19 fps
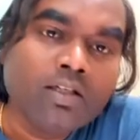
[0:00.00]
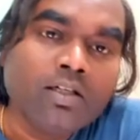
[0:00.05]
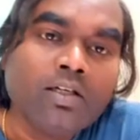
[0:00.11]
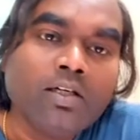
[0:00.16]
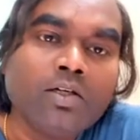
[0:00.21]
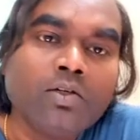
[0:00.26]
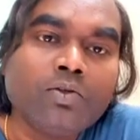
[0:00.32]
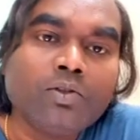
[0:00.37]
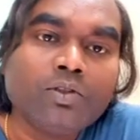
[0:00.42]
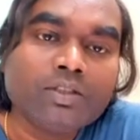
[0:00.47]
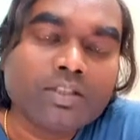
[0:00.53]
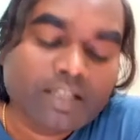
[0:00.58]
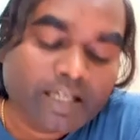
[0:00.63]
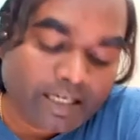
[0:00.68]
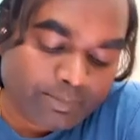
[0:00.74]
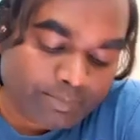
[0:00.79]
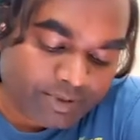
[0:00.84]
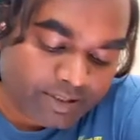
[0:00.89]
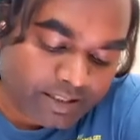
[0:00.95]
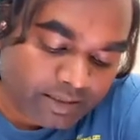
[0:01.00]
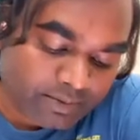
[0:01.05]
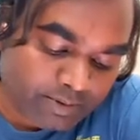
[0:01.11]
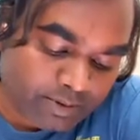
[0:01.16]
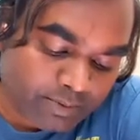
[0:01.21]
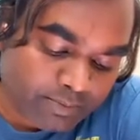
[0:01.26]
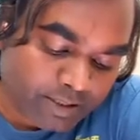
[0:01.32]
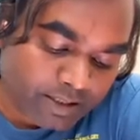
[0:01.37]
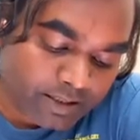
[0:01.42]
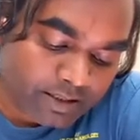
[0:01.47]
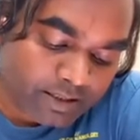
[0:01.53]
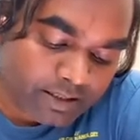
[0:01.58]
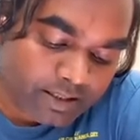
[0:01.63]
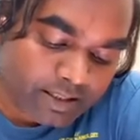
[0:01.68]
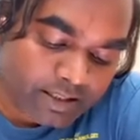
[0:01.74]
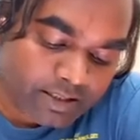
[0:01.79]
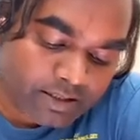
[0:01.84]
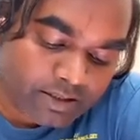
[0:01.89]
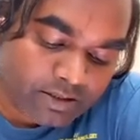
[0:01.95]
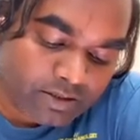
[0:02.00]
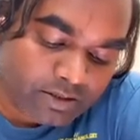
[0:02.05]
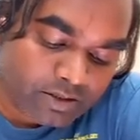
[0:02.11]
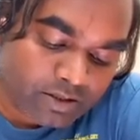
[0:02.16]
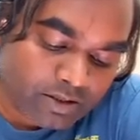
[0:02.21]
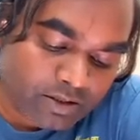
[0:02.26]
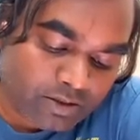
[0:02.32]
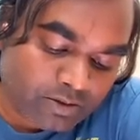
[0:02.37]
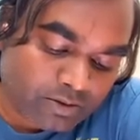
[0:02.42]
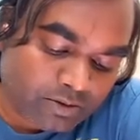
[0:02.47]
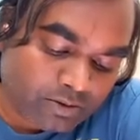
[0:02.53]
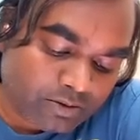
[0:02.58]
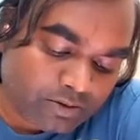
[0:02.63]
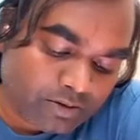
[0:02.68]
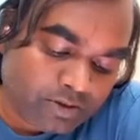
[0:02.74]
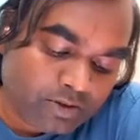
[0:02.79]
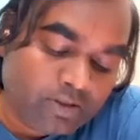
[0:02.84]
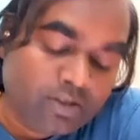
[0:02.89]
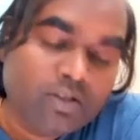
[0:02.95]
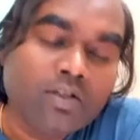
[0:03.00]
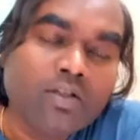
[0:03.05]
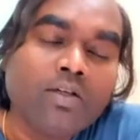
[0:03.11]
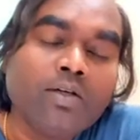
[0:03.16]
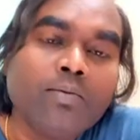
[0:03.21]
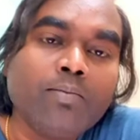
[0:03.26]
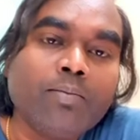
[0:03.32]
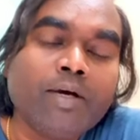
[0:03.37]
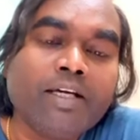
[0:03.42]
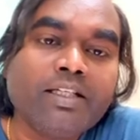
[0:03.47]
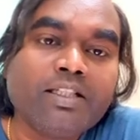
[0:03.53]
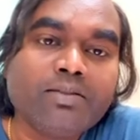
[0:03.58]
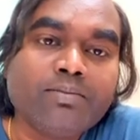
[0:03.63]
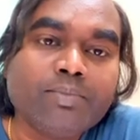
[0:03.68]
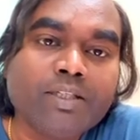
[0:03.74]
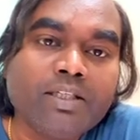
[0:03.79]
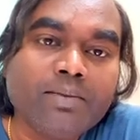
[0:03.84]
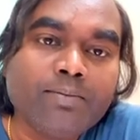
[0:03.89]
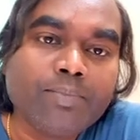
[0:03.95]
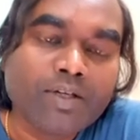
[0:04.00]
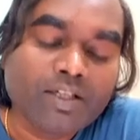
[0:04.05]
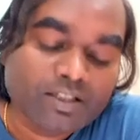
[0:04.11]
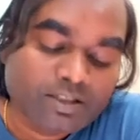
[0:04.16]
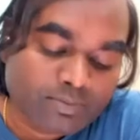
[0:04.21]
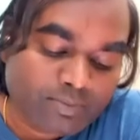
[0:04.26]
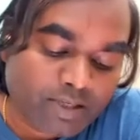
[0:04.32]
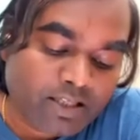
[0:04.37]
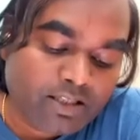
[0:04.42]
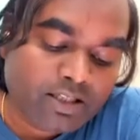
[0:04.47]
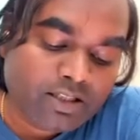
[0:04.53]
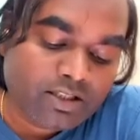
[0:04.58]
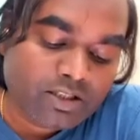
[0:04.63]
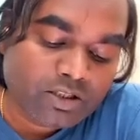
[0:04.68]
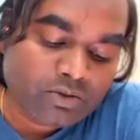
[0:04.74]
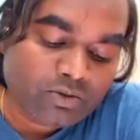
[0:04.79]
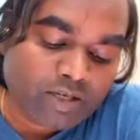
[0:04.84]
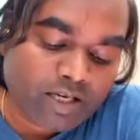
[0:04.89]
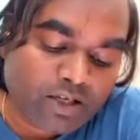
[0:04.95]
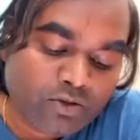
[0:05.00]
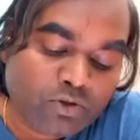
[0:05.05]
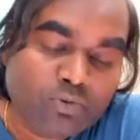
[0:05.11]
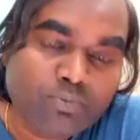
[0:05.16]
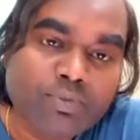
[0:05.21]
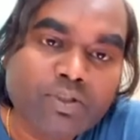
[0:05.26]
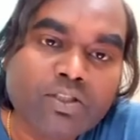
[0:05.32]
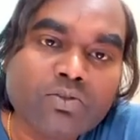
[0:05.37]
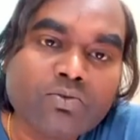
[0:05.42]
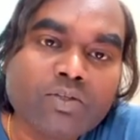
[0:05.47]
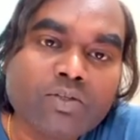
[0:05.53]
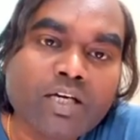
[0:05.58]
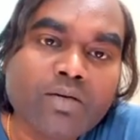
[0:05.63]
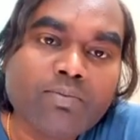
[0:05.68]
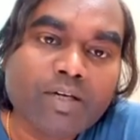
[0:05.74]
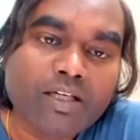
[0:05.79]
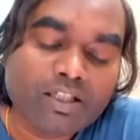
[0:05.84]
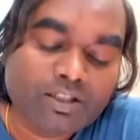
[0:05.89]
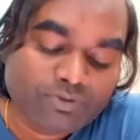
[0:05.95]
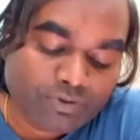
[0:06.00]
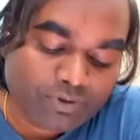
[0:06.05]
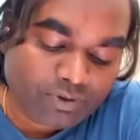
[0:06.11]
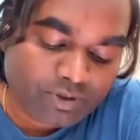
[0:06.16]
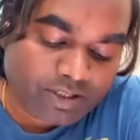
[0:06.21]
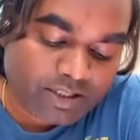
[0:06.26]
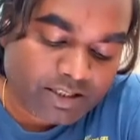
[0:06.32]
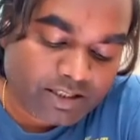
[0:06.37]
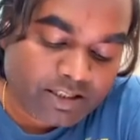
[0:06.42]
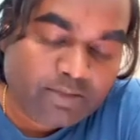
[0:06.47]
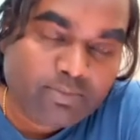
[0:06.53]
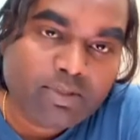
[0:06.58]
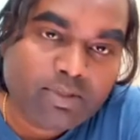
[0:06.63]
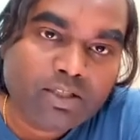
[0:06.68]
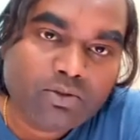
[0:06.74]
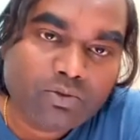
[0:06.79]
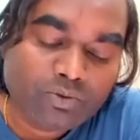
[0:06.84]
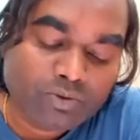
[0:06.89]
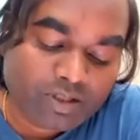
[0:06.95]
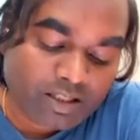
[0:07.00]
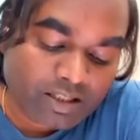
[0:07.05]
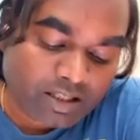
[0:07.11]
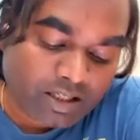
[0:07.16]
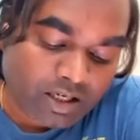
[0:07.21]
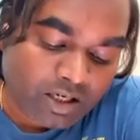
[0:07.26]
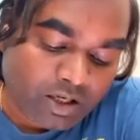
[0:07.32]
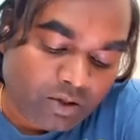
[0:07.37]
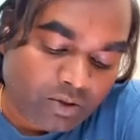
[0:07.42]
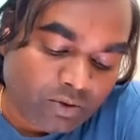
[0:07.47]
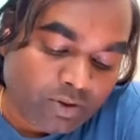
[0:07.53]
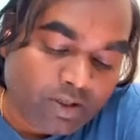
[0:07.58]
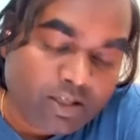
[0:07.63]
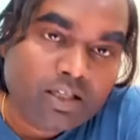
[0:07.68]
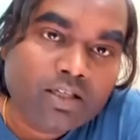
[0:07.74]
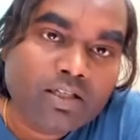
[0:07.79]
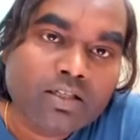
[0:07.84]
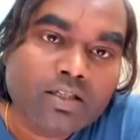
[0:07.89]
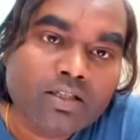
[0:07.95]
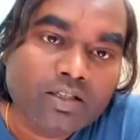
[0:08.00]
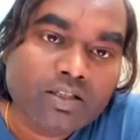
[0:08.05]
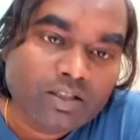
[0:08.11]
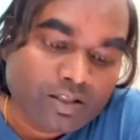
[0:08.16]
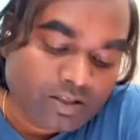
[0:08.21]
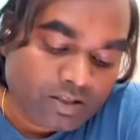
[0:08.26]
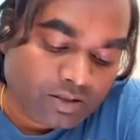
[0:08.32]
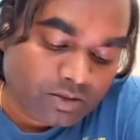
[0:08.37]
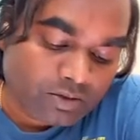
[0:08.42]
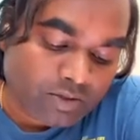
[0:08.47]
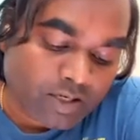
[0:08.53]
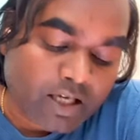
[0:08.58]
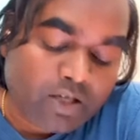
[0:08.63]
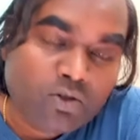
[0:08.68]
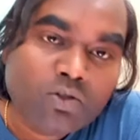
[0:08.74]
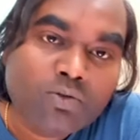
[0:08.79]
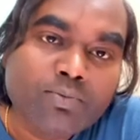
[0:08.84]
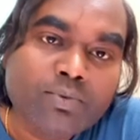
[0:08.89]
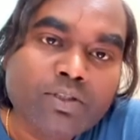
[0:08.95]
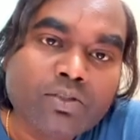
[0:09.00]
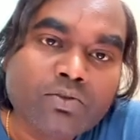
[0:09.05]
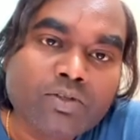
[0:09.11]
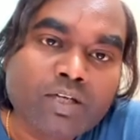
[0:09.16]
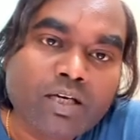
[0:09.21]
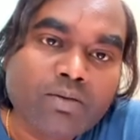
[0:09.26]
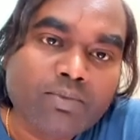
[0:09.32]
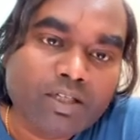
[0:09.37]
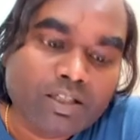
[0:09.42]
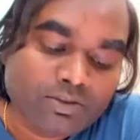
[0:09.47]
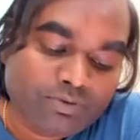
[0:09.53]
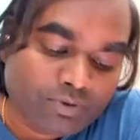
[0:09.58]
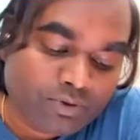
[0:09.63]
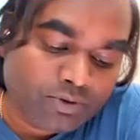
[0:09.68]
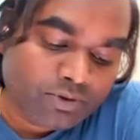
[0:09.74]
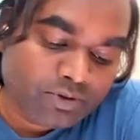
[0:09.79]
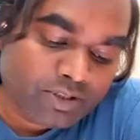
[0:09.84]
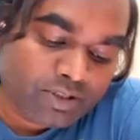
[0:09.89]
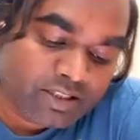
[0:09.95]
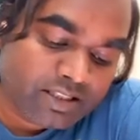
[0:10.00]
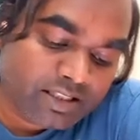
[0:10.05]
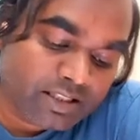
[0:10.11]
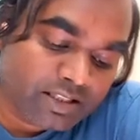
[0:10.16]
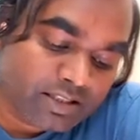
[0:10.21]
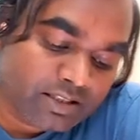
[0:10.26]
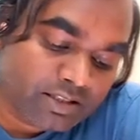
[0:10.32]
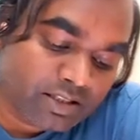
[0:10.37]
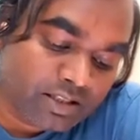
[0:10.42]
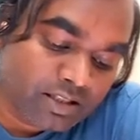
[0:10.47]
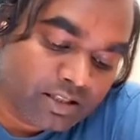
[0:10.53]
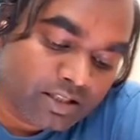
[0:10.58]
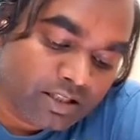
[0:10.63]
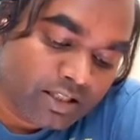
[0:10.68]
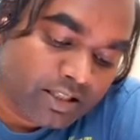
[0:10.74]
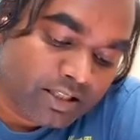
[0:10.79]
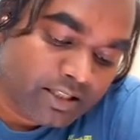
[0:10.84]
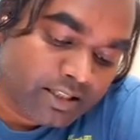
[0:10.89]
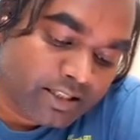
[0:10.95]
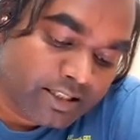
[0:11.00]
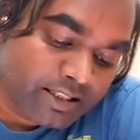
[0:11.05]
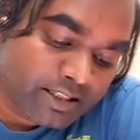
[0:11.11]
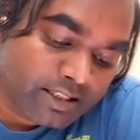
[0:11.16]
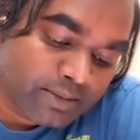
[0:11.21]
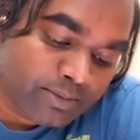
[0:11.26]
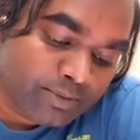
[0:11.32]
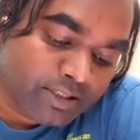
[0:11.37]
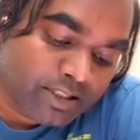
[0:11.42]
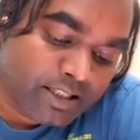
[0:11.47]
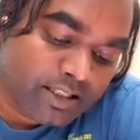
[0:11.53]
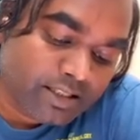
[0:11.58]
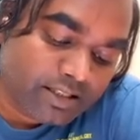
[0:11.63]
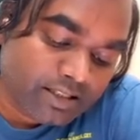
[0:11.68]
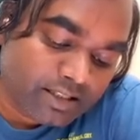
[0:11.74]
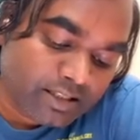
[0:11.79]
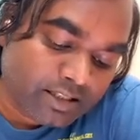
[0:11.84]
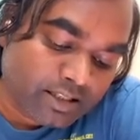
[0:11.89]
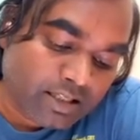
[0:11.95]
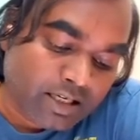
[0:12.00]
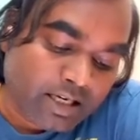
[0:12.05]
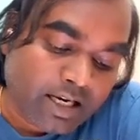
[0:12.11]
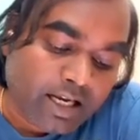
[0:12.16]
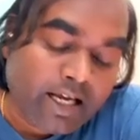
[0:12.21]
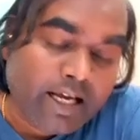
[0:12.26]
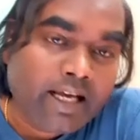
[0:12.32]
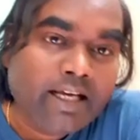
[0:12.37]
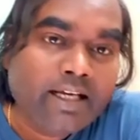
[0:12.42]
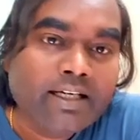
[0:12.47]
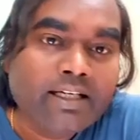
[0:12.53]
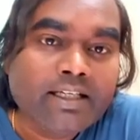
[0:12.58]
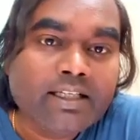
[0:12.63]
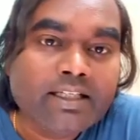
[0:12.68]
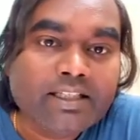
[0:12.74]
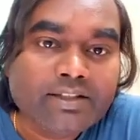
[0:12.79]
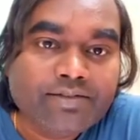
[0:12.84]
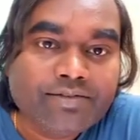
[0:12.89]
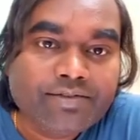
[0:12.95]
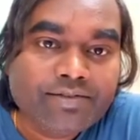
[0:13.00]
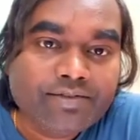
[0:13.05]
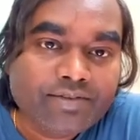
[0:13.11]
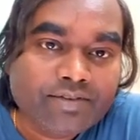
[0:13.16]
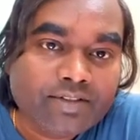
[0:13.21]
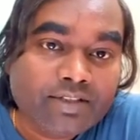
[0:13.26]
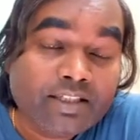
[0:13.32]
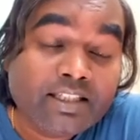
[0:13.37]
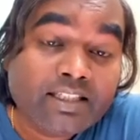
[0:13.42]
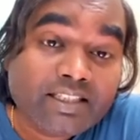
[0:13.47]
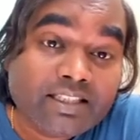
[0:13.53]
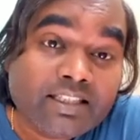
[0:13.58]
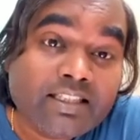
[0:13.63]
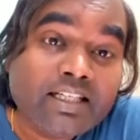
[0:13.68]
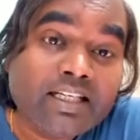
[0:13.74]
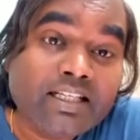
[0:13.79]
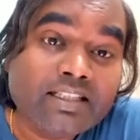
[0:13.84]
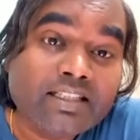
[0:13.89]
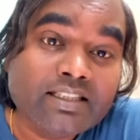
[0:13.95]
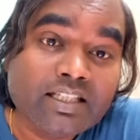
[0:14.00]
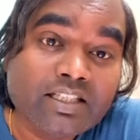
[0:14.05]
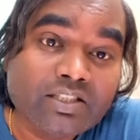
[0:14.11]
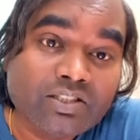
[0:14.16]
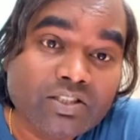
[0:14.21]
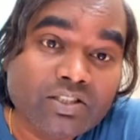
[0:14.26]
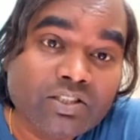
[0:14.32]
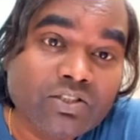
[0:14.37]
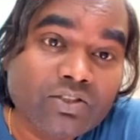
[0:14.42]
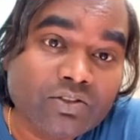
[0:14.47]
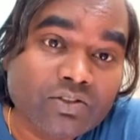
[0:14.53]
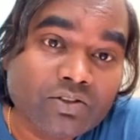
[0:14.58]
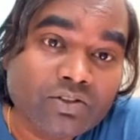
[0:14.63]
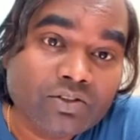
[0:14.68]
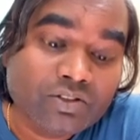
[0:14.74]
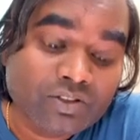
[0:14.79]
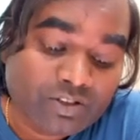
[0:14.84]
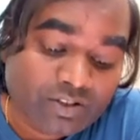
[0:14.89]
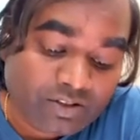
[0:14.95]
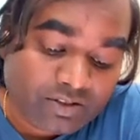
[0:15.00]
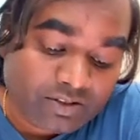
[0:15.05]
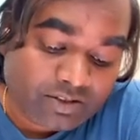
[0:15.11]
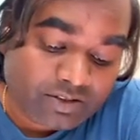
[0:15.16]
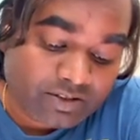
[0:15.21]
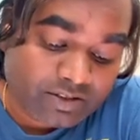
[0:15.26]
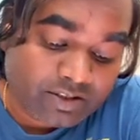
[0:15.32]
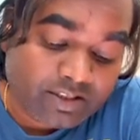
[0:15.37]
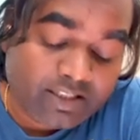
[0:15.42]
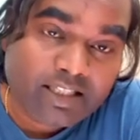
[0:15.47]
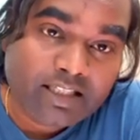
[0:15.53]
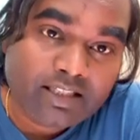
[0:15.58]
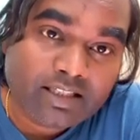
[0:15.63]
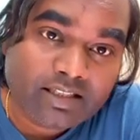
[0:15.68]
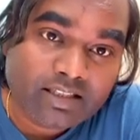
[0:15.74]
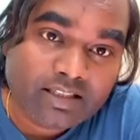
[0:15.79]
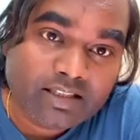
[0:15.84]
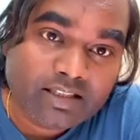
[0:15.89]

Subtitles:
roots can be given by x is equal to minus b plus minus square root b square minus 4ac by 2a, where square root b square minus 4ac is the discriminant, and if it is less than 0 then